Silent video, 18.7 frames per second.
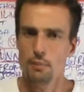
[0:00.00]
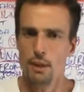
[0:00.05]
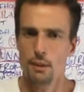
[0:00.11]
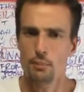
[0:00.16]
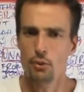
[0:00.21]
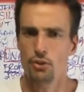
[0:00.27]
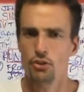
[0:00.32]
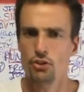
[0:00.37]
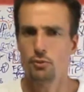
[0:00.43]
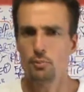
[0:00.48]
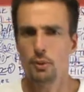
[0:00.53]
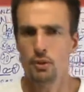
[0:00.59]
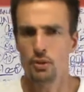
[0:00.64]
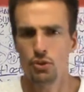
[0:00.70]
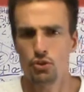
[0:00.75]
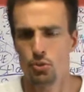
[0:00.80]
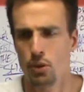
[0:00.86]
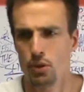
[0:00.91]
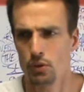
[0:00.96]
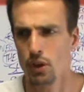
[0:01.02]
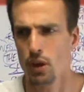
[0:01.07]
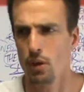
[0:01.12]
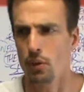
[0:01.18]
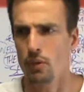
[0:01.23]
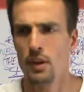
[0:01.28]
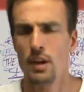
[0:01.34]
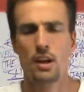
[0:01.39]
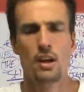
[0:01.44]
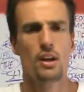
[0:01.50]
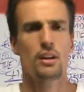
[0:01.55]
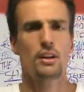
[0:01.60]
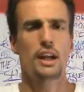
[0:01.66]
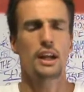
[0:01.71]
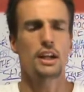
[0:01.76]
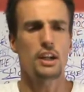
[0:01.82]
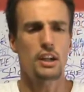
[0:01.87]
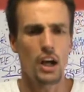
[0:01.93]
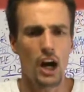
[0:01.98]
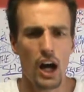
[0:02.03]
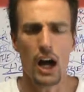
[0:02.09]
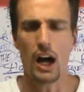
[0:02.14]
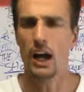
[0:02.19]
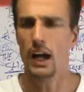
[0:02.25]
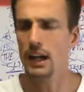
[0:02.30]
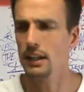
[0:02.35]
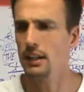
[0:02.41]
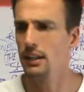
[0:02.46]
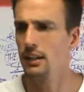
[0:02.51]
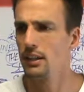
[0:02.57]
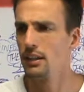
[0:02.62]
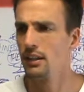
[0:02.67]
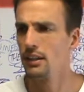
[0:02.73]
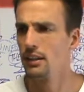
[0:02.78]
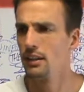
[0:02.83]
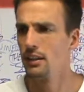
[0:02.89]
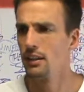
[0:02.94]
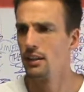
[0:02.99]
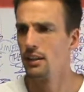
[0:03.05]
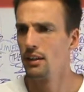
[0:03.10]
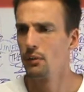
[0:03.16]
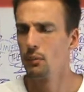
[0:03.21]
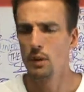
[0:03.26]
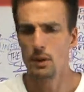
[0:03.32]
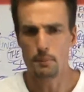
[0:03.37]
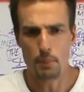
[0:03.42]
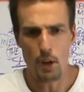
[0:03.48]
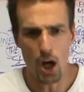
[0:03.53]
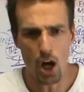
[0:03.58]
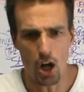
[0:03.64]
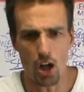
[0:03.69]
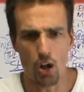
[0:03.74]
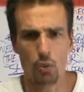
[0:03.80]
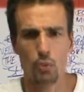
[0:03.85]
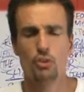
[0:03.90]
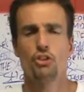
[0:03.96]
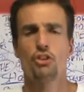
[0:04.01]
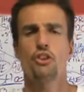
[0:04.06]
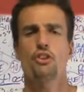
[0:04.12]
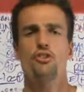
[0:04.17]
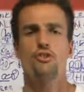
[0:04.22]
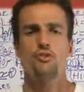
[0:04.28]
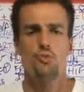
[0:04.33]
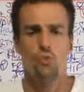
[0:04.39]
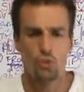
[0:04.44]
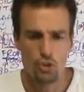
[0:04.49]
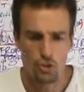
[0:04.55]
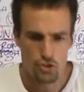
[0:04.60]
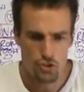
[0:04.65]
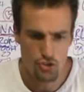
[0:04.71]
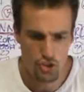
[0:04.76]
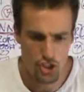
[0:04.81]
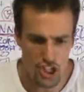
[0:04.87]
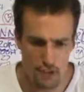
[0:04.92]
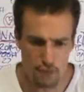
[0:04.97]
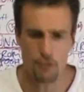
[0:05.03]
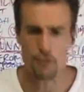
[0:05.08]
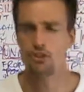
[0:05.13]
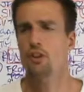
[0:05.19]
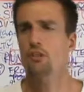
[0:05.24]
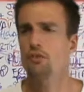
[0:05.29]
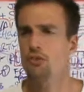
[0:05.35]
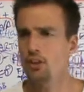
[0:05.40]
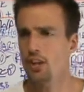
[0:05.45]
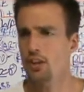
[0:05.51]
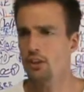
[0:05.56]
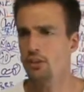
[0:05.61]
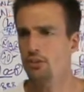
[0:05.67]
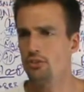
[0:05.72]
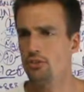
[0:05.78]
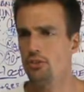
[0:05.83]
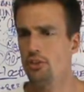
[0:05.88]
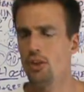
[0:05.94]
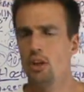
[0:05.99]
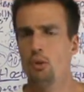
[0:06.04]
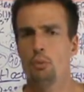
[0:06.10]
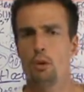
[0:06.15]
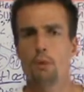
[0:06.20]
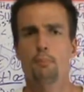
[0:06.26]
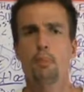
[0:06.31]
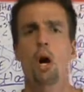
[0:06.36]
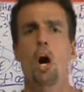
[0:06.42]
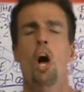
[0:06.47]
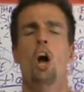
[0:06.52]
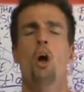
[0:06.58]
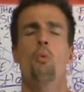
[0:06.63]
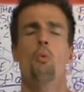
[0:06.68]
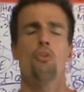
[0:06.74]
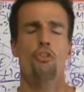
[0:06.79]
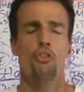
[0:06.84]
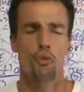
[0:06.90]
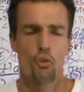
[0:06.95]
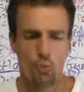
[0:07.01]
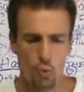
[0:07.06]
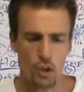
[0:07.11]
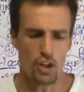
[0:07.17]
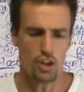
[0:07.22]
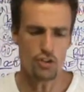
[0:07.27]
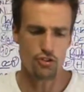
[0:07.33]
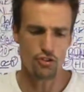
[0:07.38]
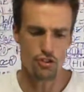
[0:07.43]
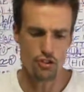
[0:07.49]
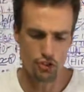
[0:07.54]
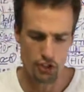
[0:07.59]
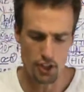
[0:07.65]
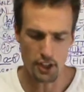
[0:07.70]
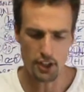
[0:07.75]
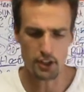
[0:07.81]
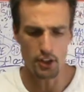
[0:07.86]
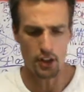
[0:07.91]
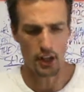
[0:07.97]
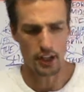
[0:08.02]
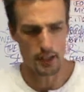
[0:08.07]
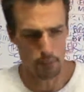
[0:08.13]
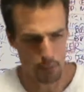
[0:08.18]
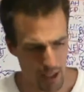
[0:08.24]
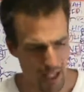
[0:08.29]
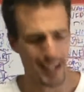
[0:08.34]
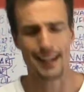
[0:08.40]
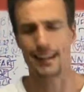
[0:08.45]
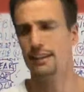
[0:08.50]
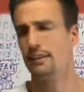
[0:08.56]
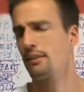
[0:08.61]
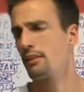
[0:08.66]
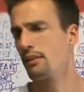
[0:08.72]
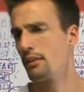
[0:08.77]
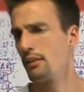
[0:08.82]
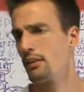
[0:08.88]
people's spiritual growth. Like God, when Paul was the chiefest of sinners, when Paul was the worst sinner on the planet,